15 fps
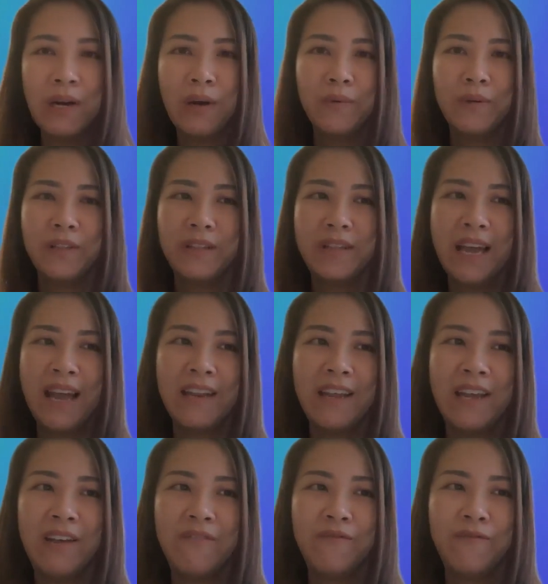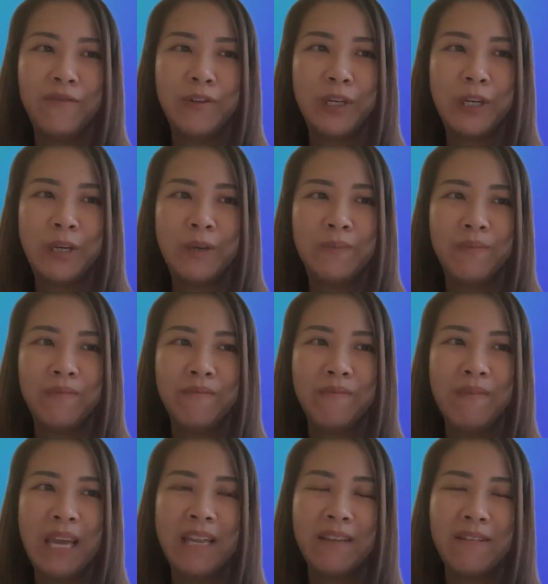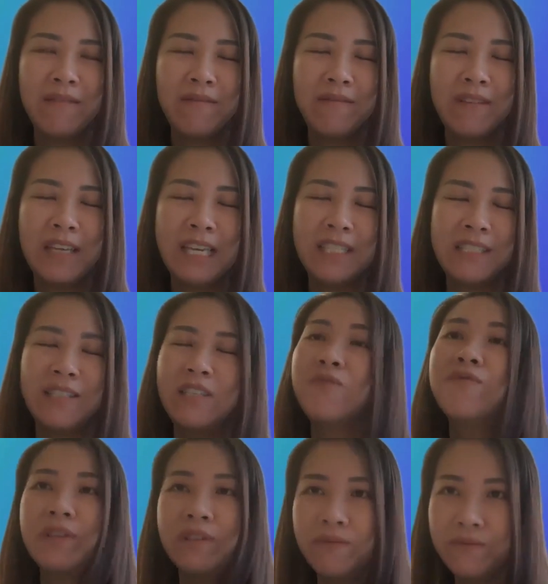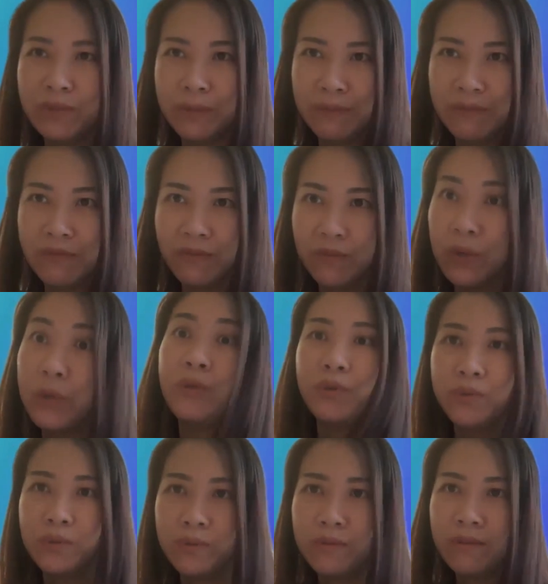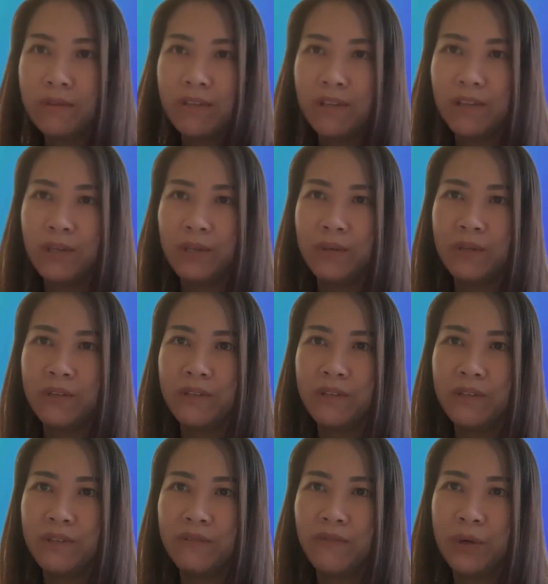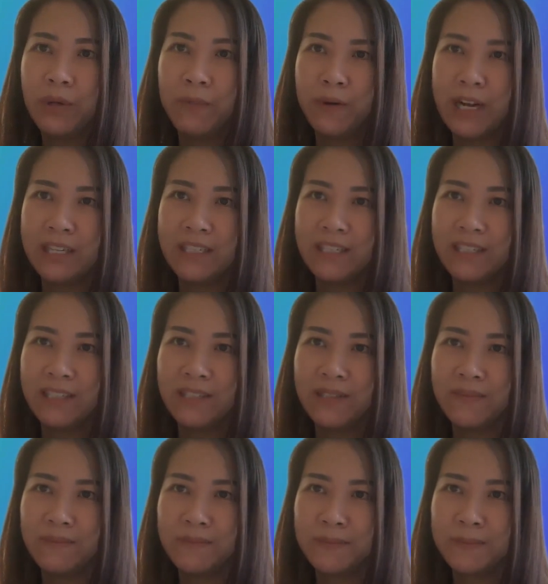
would that have made things different for you? You know, for your practice.